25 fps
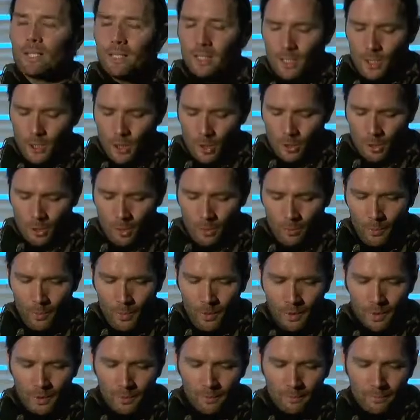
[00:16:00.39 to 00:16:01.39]
They just don't
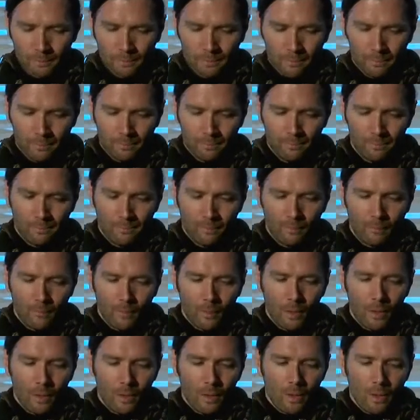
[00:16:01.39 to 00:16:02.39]
work.
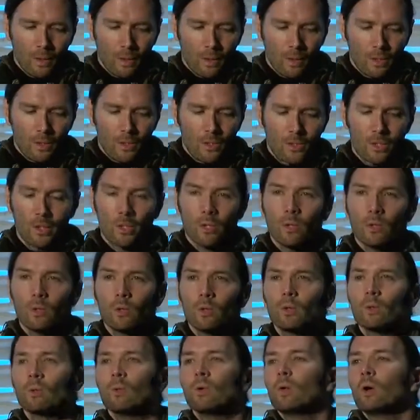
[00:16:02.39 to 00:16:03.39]

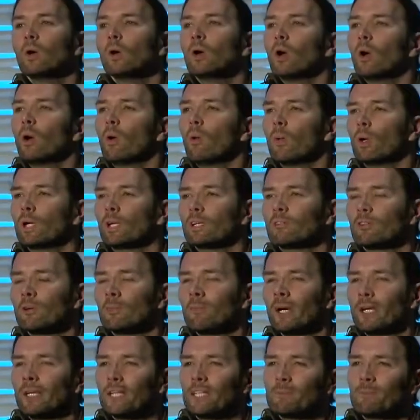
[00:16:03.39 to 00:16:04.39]
So one of our
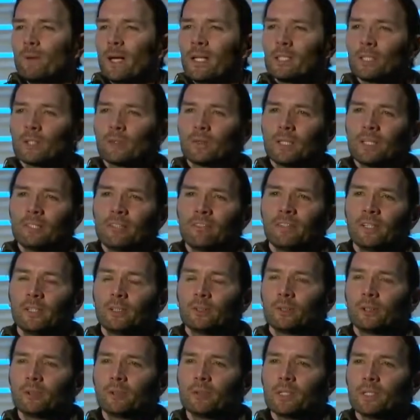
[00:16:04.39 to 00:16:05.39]
buddies, Ben
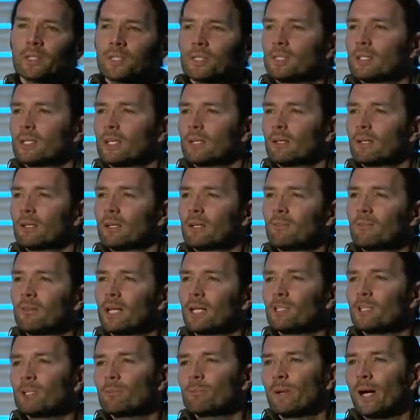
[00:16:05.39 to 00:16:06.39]
Greenfield, who is a
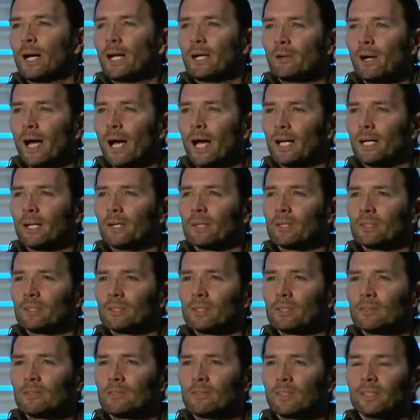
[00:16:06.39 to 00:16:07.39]
major biohacker
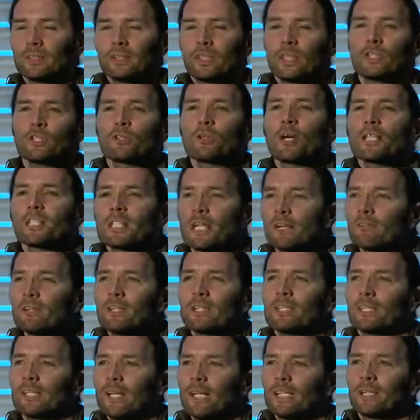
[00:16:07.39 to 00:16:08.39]
in the field, he tries
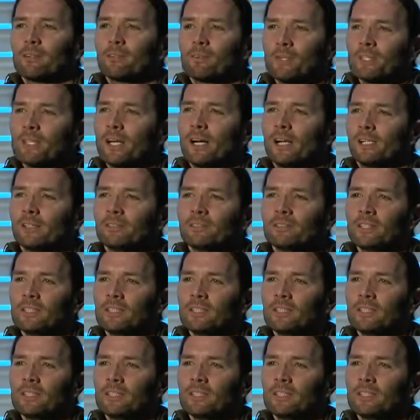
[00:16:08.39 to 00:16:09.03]
everything on himself.